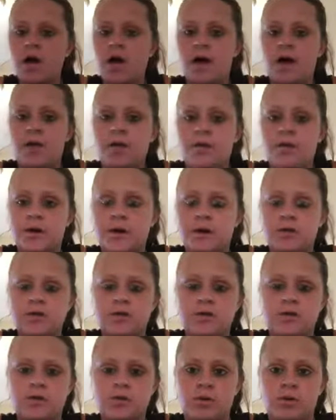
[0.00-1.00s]
I wanted
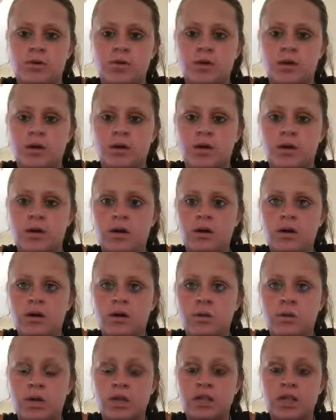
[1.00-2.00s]
to
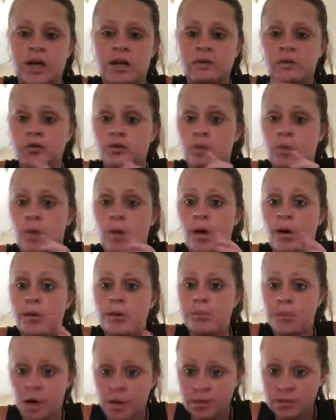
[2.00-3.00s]
reach out to all the
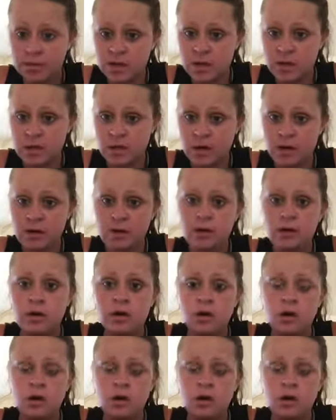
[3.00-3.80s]
moms out there